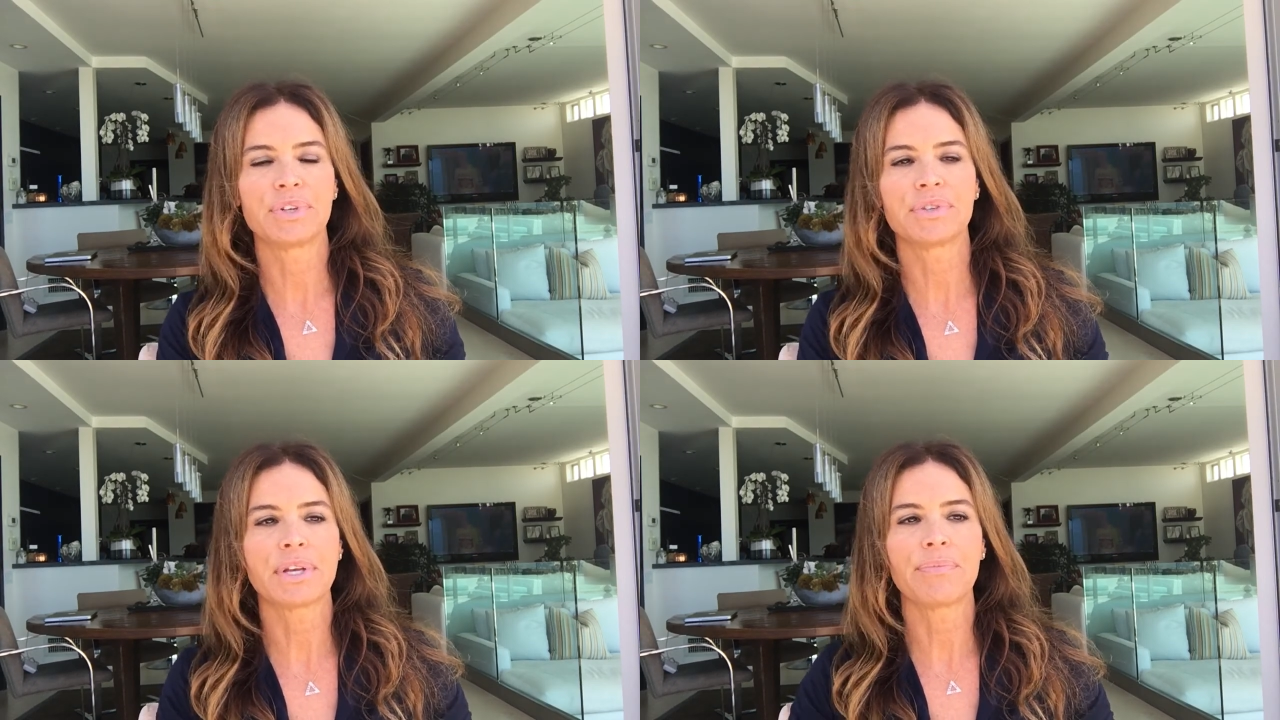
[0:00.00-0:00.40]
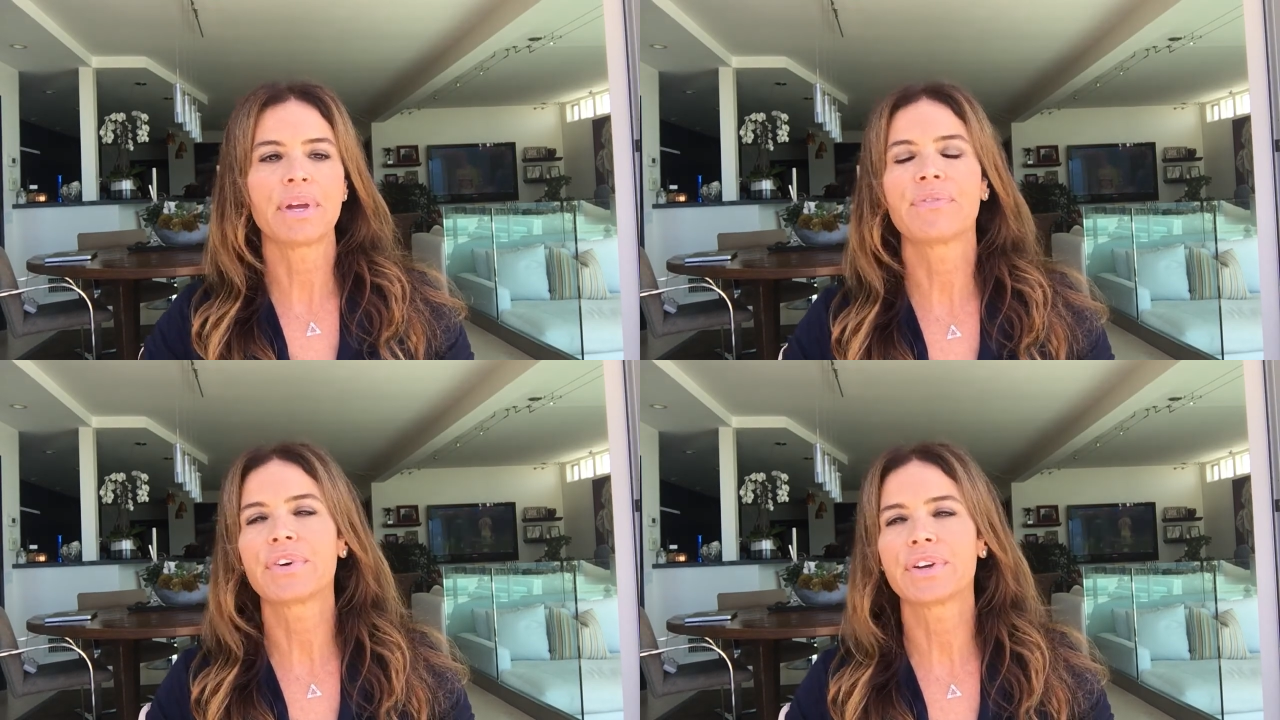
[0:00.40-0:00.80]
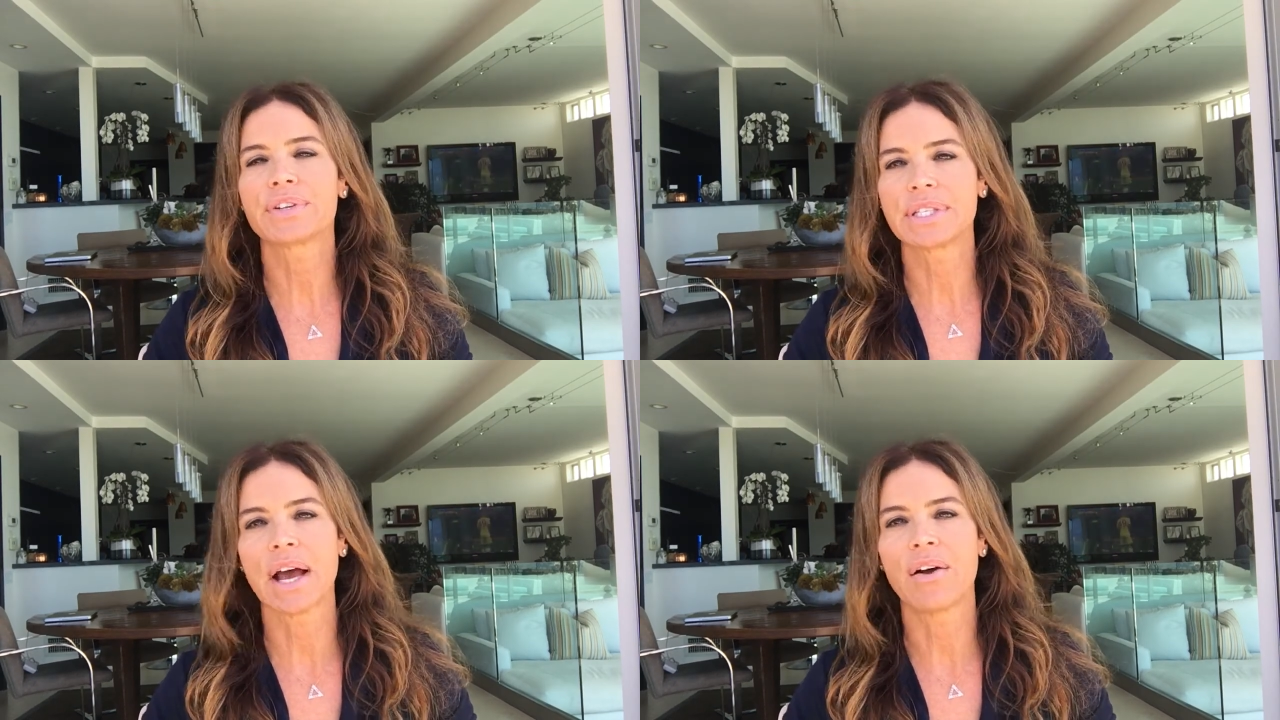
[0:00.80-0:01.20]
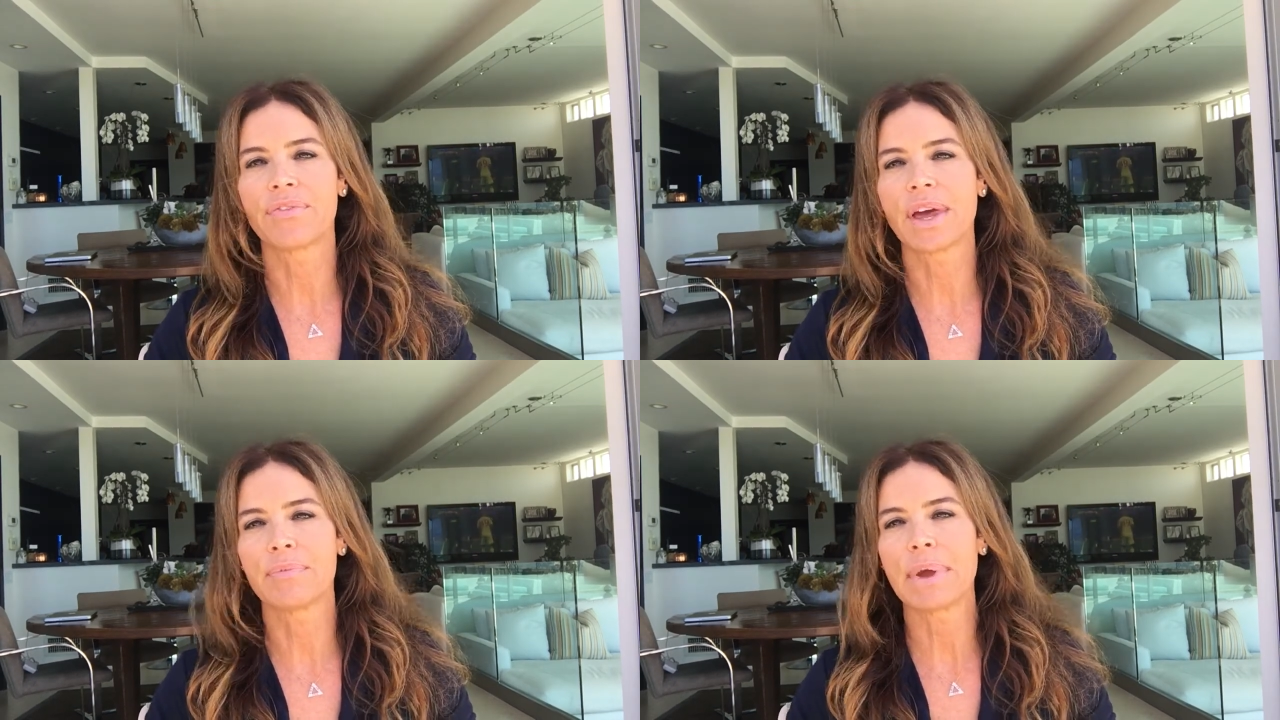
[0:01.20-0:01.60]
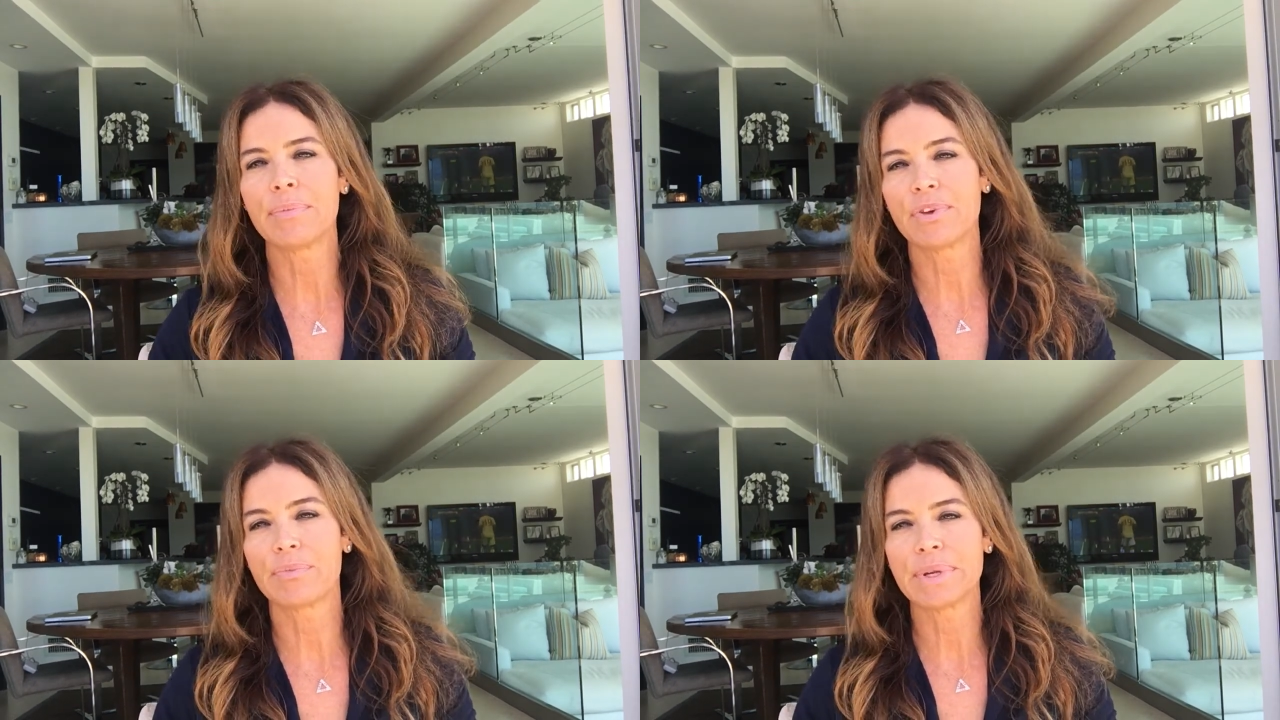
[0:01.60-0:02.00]
Do something for yourself that
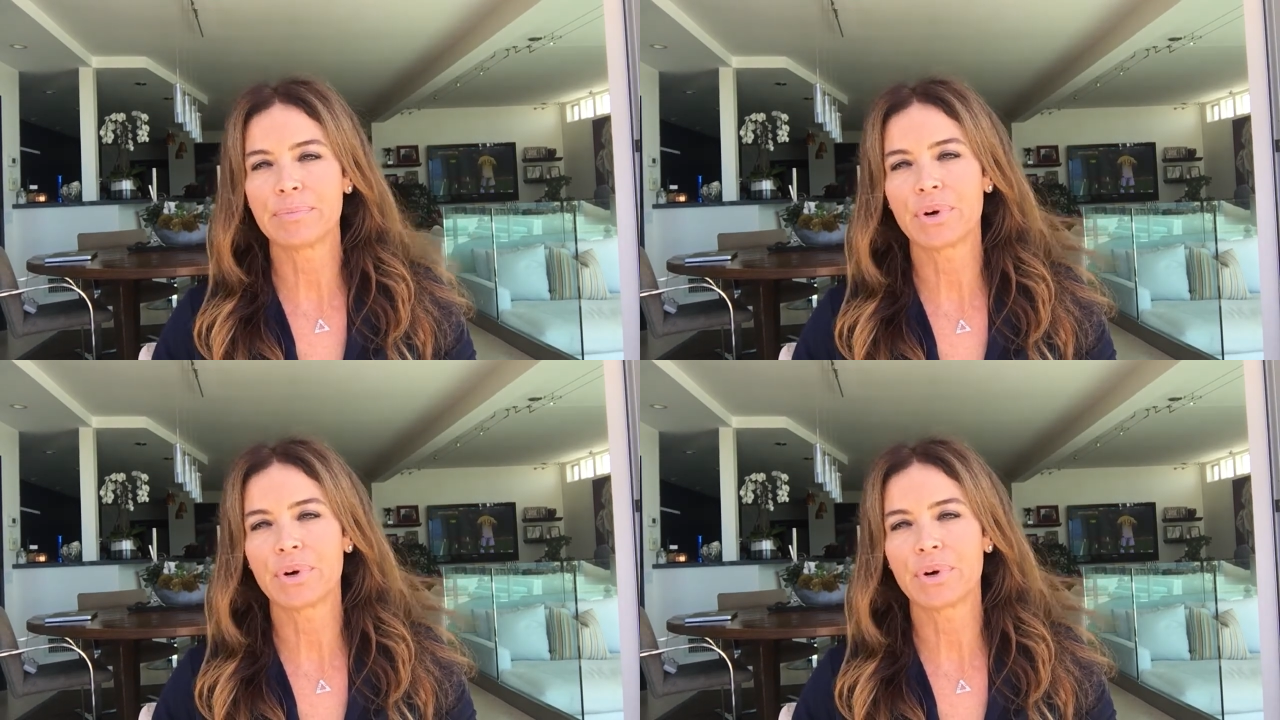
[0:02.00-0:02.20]
maybe you've been